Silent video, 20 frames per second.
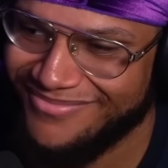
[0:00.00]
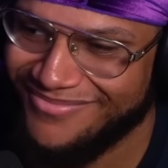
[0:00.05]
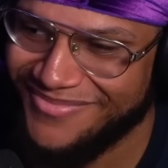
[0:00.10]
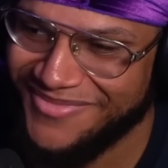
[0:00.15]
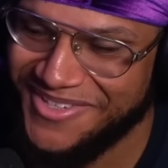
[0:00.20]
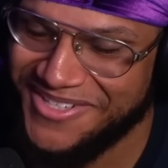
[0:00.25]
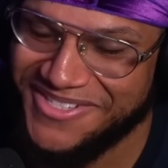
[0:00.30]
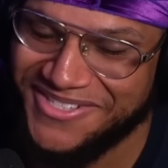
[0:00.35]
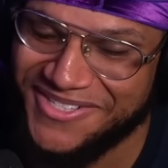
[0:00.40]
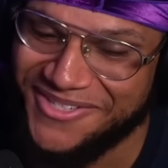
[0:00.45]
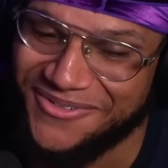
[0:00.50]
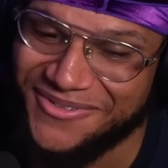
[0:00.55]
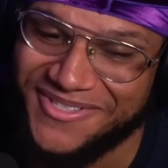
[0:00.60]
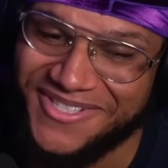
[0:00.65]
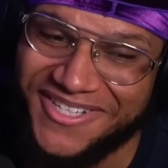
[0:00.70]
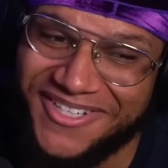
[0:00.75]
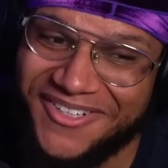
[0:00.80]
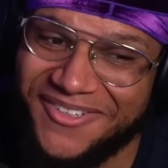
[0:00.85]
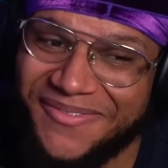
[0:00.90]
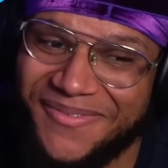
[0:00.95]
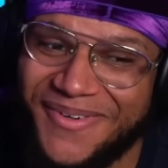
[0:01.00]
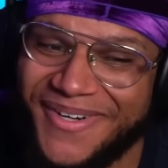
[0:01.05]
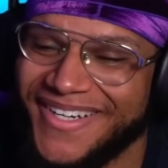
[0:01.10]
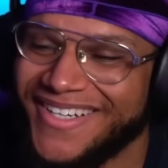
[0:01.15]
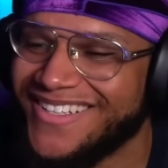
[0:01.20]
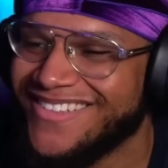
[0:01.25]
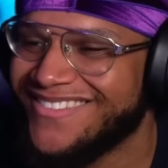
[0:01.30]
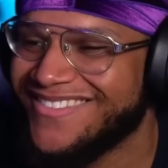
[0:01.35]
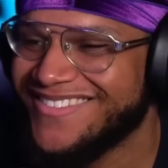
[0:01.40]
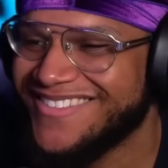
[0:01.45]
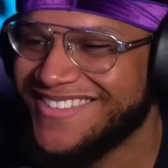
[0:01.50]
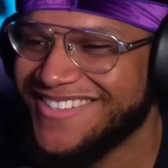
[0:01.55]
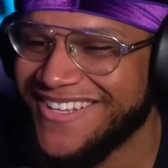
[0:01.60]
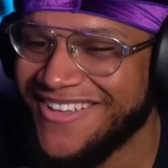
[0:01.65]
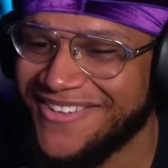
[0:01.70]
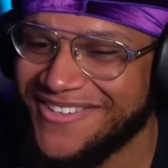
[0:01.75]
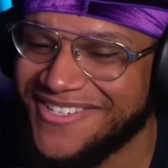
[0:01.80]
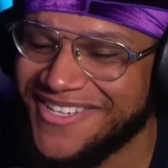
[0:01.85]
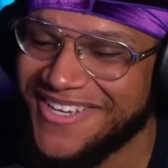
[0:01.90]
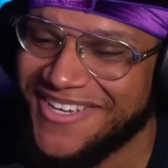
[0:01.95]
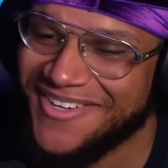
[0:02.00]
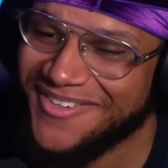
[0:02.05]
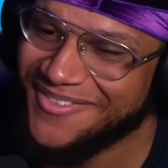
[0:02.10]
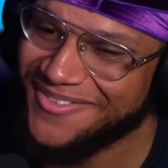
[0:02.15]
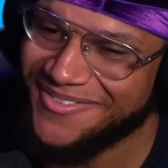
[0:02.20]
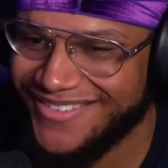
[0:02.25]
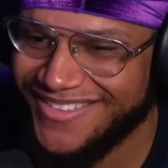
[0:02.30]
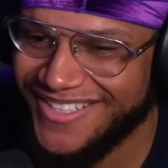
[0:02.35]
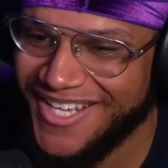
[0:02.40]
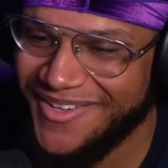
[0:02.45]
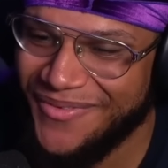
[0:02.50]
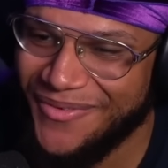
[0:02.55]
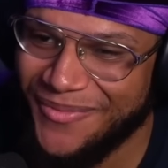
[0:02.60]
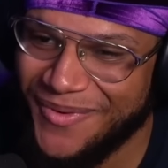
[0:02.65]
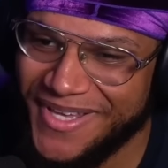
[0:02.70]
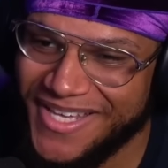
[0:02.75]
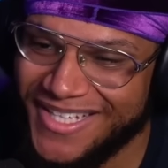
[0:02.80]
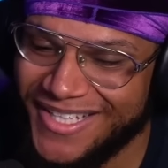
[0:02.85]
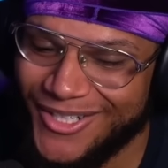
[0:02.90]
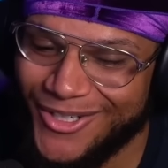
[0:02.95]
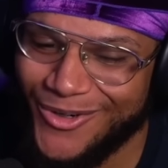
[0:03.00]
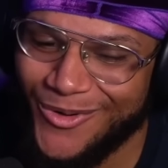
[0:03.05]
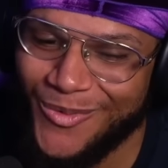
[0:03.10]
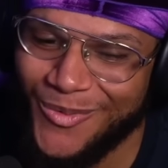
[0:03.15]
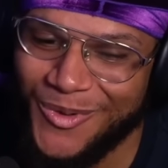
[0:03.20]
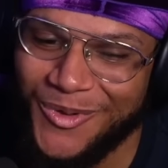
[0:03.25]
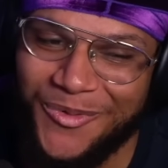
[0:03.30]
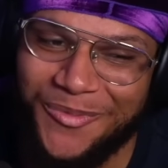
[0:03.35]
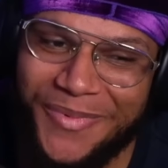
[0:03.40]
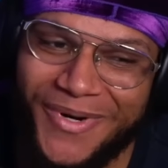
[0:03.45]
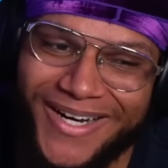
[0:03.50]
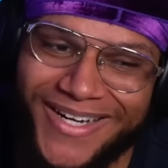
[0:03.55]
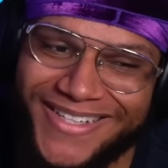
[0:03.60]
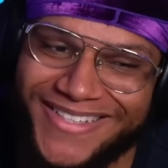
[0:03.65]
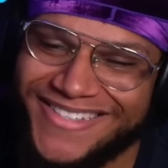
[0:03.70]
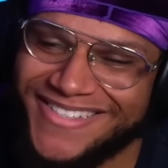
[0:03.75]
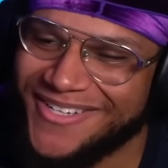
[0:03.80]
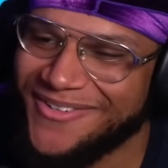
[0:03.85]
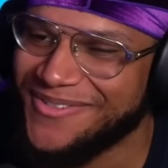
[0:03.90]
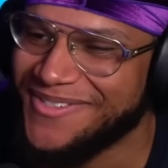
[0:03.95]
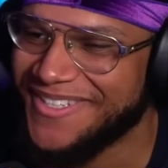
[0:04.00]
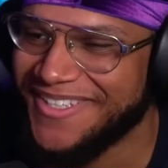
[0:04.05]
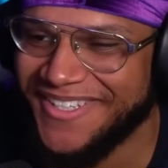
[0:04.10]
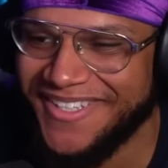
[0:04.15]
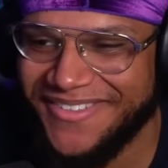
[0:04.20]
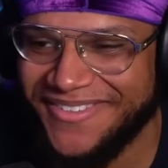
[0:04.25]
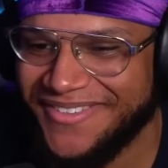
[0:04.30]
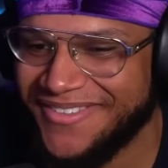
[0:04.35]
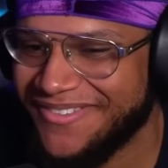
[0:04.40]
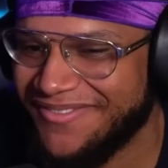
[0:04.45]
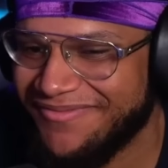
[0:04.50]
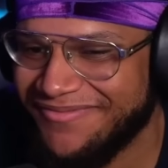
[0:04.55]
He's so tough, bro. So tough. Even when he Lil Woo, bro, he's so tough.